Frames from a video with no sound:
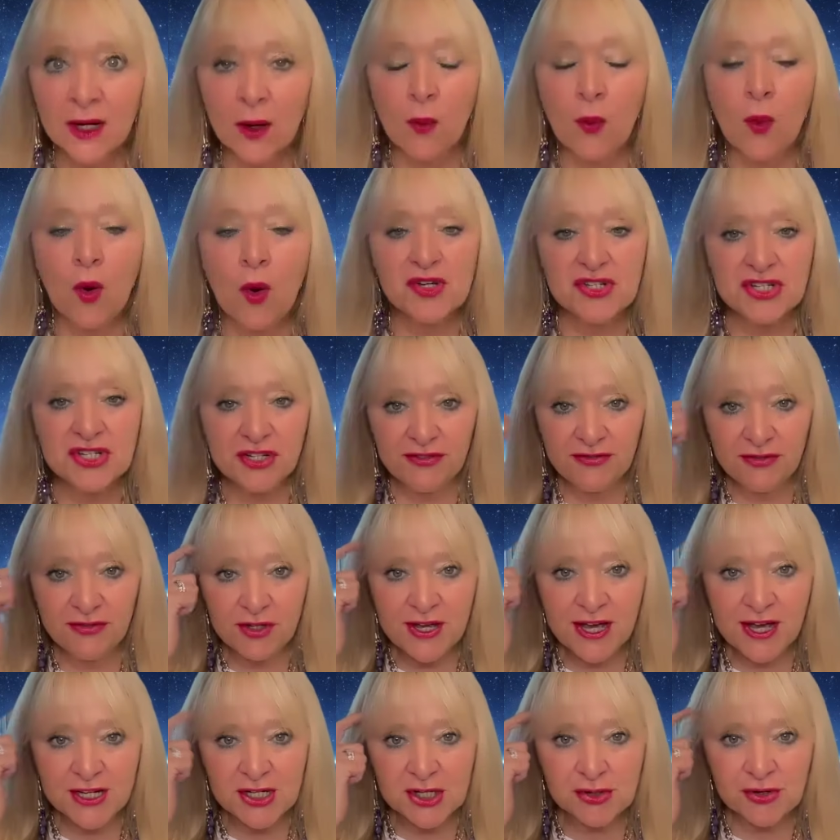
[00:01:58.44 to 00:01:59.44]
Watch if
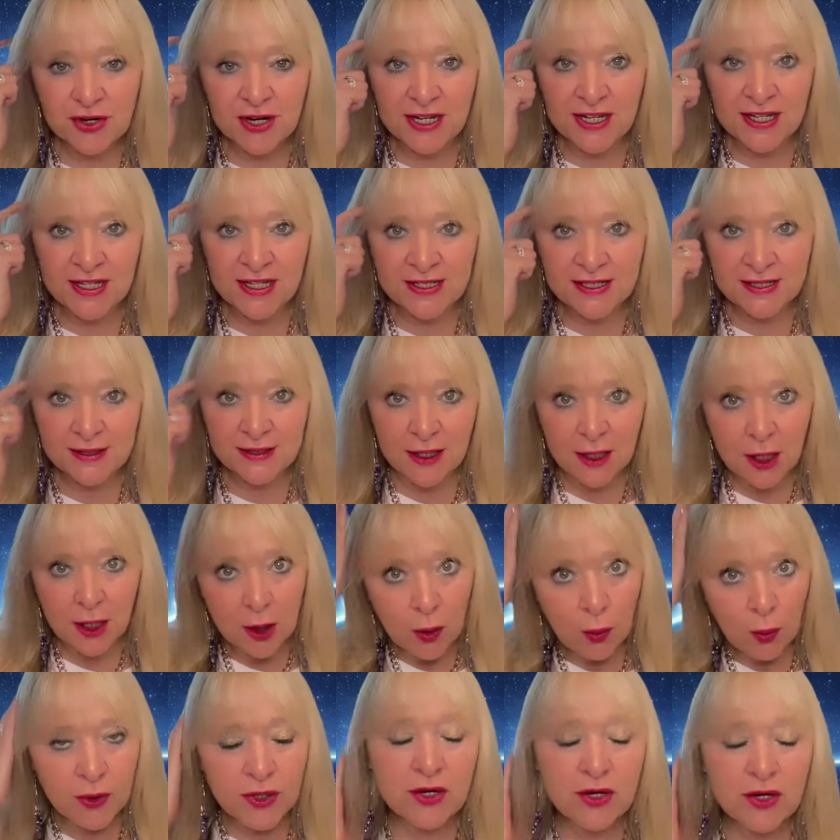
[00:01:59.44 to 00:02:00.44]
you get triggered.
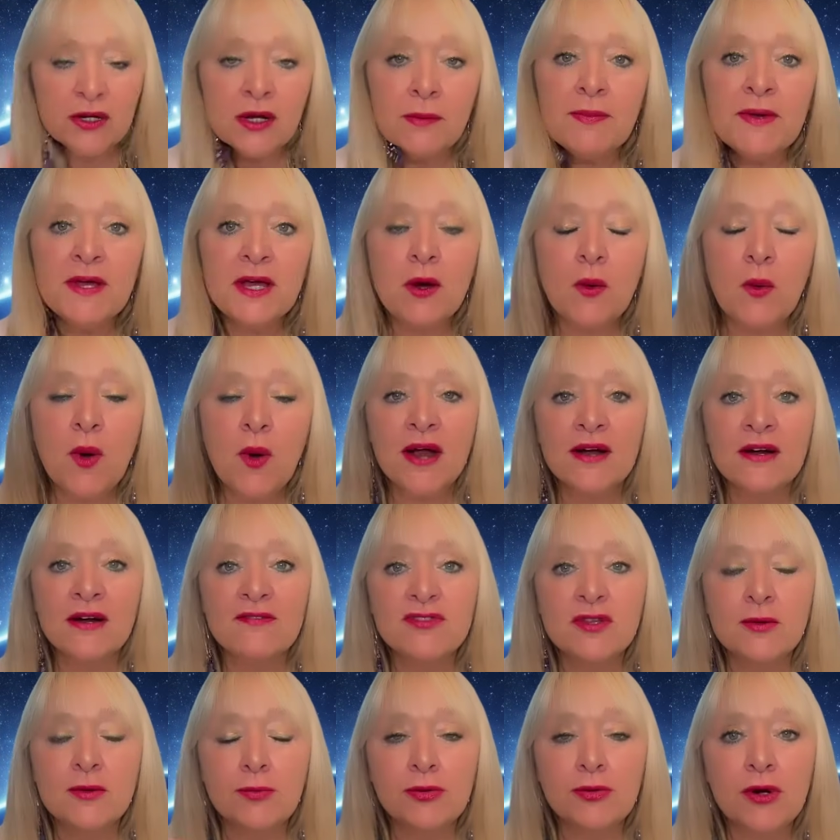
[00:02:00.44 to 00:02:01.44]
We got to be aware
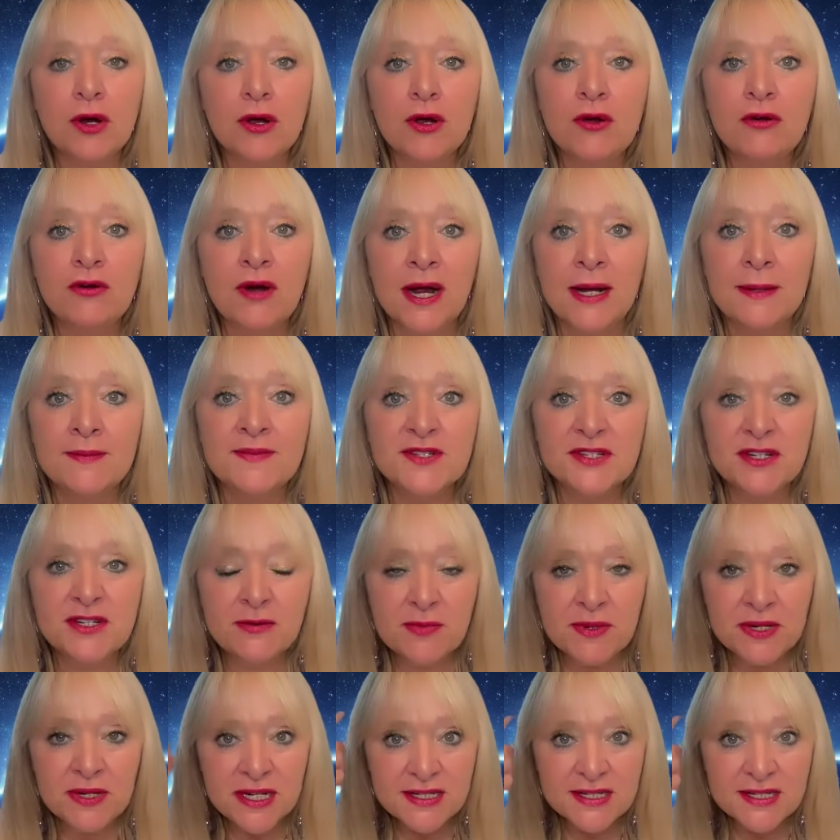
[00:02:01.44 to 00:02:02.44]
of the programs that have been